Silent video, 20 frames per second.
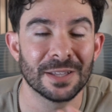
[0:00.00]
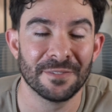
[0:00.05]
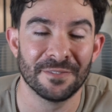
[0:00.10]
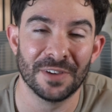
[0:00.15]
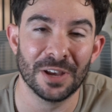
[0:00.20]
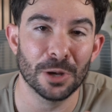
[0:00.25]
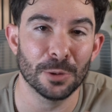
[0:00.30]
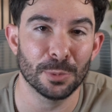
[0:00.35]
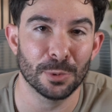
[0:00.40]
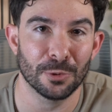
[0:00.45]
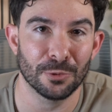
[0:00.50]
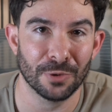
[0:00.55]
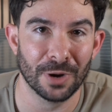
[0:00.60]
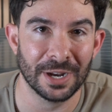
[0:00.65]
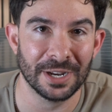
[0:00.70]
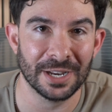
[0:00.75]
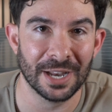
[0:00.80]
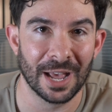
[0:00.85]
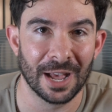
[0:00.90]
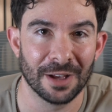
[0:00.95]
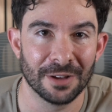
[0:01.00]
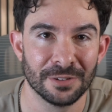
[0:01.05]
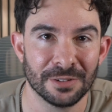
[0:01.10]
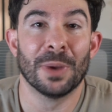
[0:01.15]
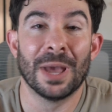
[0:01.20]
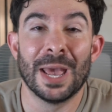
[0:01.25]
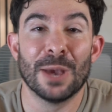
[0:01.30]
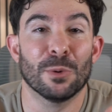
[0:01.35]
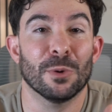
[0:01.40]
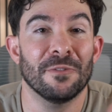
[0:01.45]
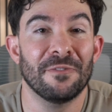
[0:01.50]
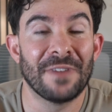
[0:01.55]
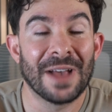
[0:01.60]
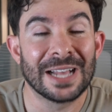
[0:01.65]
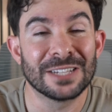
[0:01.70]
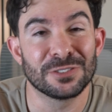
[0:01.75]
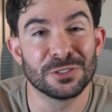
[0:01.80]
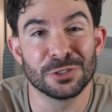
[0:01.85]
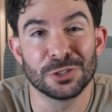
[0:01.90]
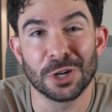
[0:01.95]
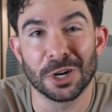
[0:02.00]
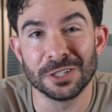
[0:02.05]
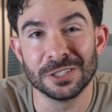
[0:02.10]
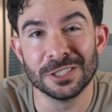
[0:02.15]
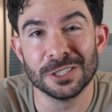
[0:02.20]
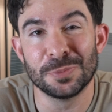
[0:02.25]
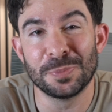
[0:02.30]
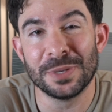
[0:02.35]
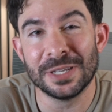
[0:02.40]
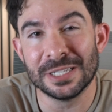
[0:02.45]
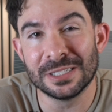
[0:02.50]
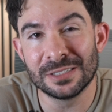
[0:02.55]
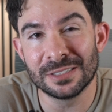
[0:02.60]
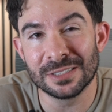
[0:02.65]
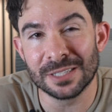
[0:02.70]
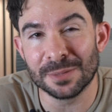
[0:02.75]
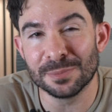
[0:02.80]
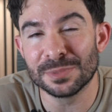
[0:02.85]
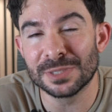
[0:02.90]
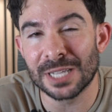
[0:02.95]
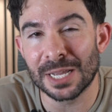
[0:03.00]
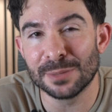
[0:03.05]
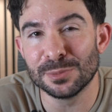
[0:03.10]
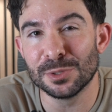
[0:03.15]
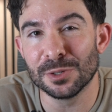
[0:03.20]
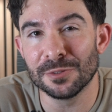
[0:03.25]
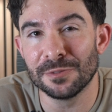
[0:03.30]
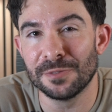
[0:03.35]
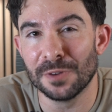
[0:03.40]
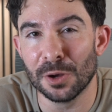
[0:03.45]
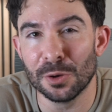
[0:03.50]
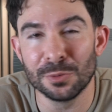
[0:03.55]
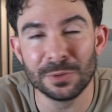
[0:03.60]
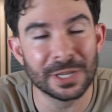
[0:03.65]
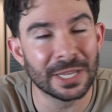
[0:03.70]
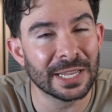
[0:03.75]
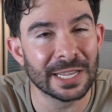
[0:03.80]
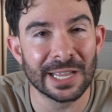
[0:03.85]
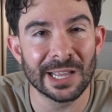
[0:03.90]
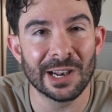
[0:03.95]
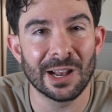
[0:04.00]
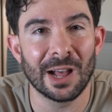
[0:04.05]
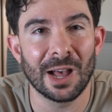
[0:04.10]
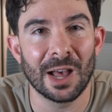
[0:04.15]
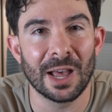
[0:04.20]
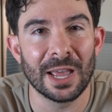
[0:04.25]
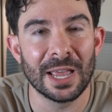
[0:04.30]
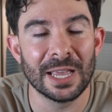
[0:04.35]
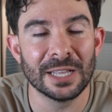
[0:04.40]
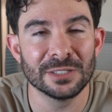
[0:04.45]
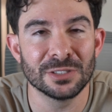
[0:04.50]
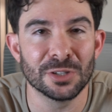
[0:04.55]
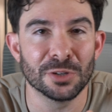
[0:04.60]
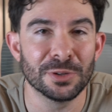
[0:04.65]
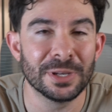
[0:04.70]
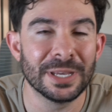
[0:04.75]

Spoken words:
available right now. But hey, with faster charging speeds, sometimes your phone can get hot. So